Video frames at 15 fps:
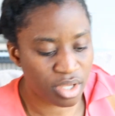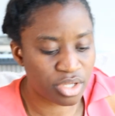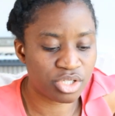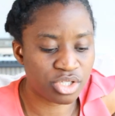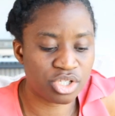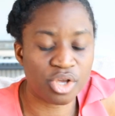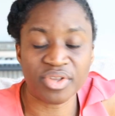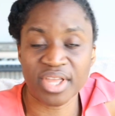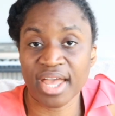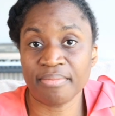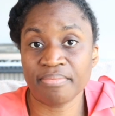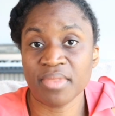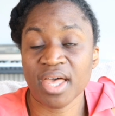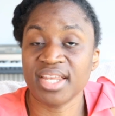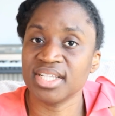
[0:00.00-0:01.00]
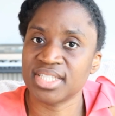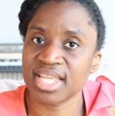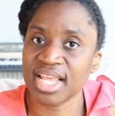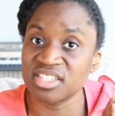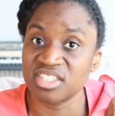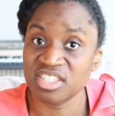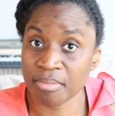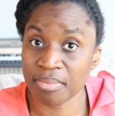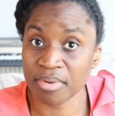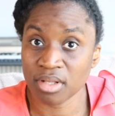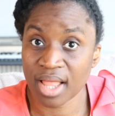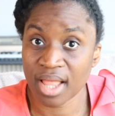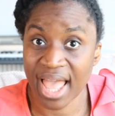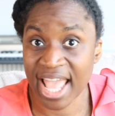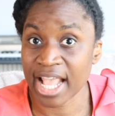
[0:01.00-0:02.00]
So yeah, and it takes
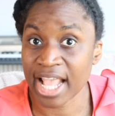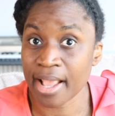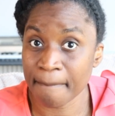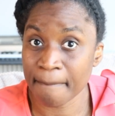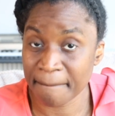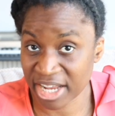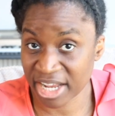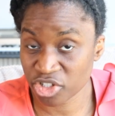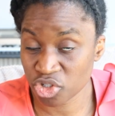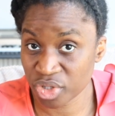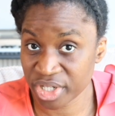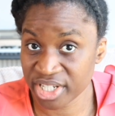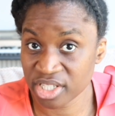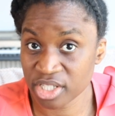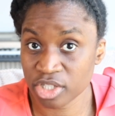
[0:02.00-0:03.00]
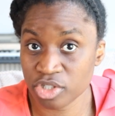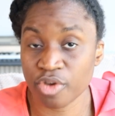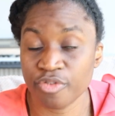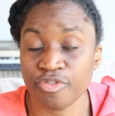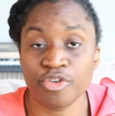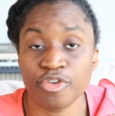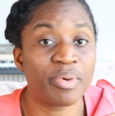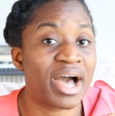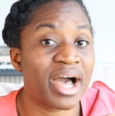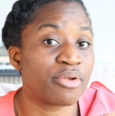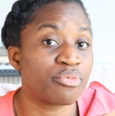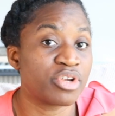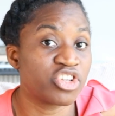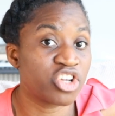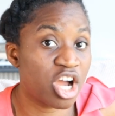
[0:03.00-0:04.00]
AA batteries. So if you buy
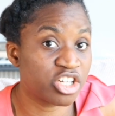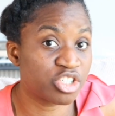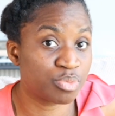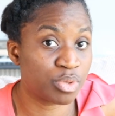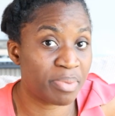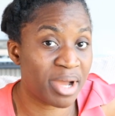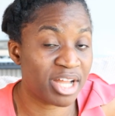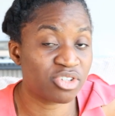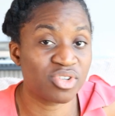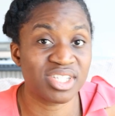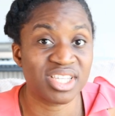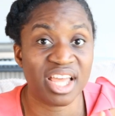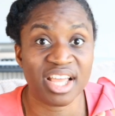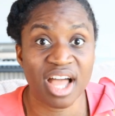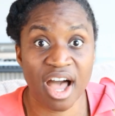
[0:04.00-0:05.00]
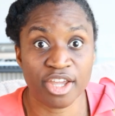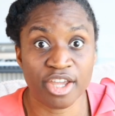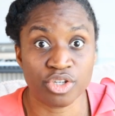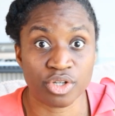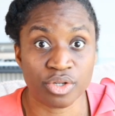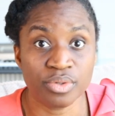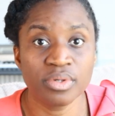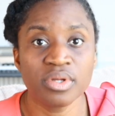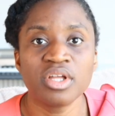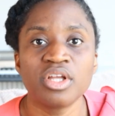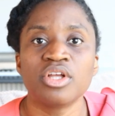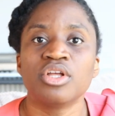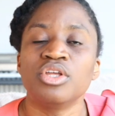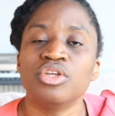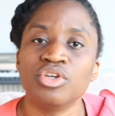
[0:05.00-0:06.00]
rechargeable batteries like I do,
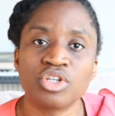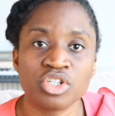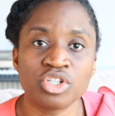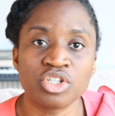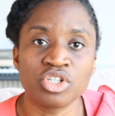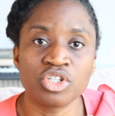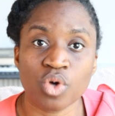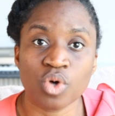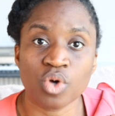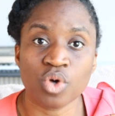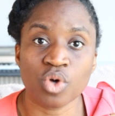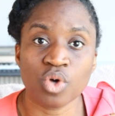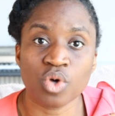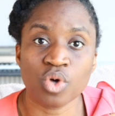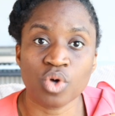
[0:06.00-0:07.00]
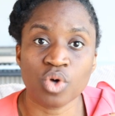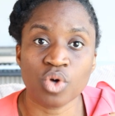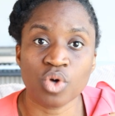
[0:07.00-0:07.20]
you could just swap that out.